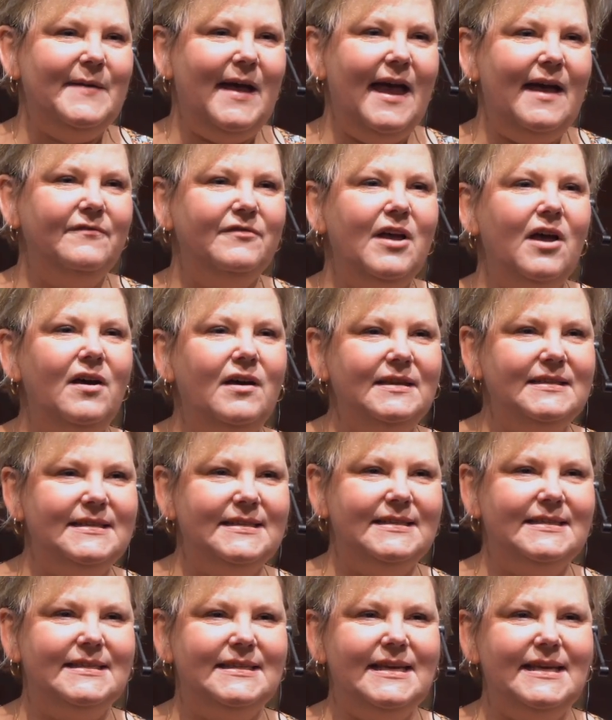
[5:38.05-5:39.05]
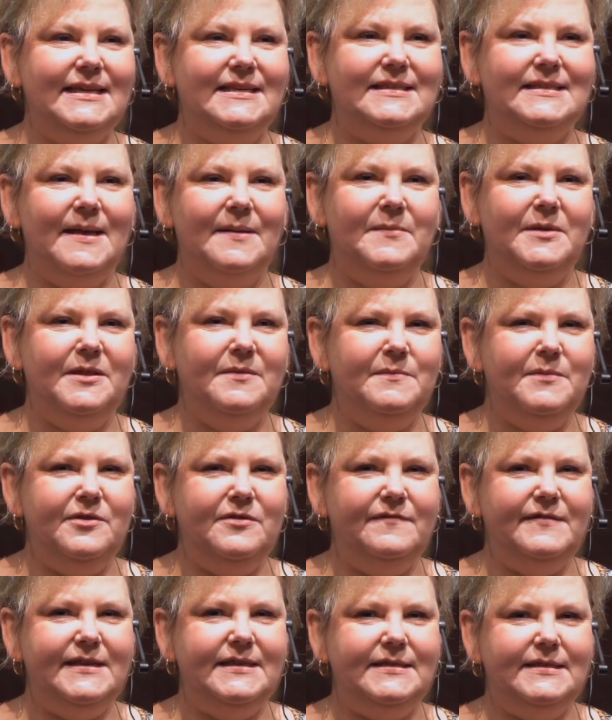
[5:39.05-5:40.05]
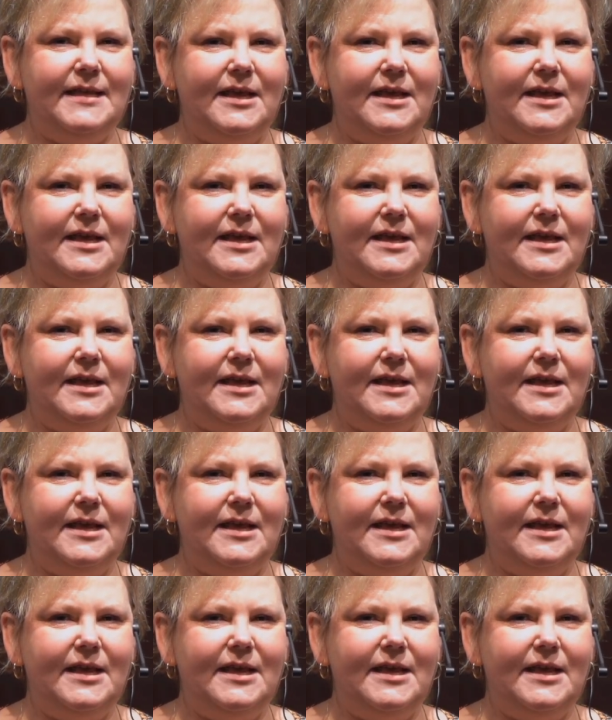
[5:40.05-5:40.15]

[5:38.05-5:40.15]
have gone to see some of the movies